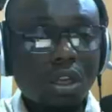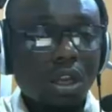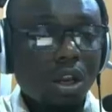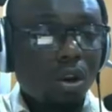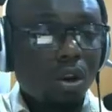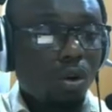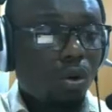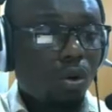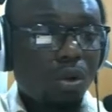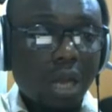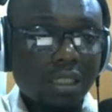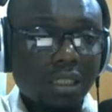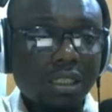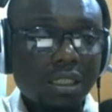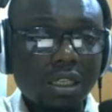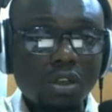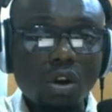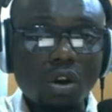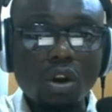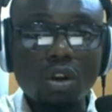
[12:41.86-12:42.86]
Look at the
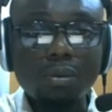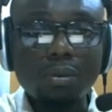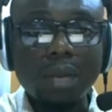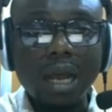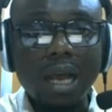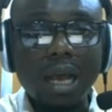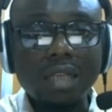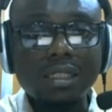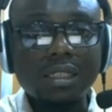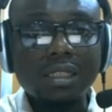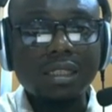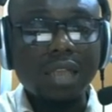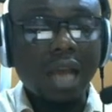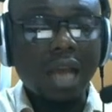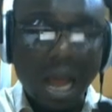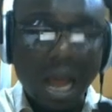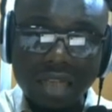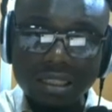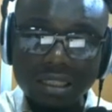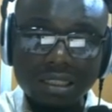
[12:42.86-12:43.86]
column that
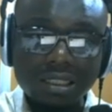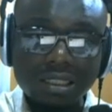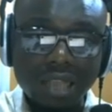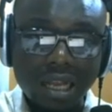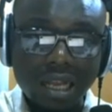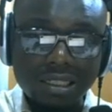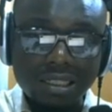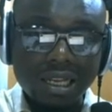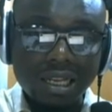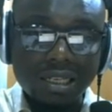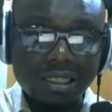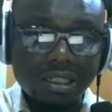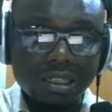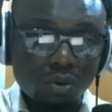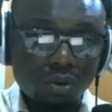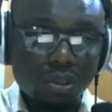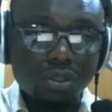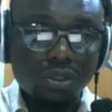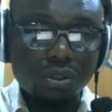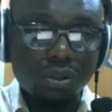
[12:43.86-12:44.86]
answers the
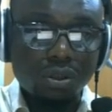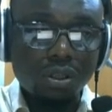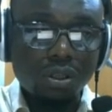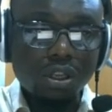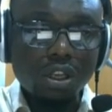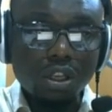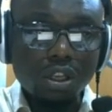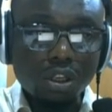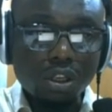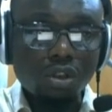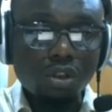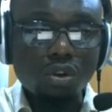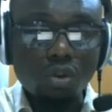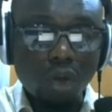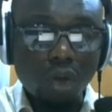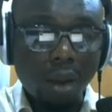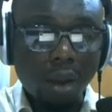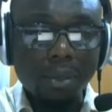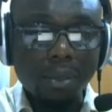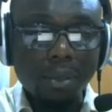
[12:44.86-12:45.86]
question you
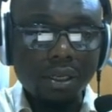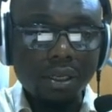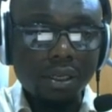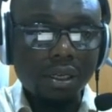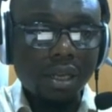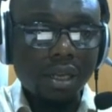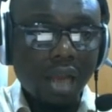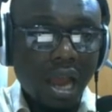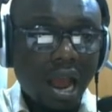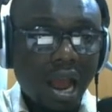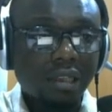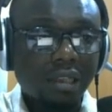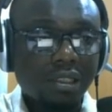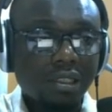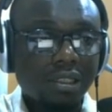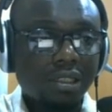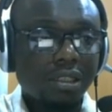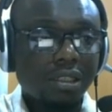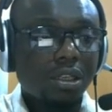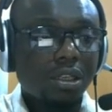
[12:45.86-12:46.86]
are being asked.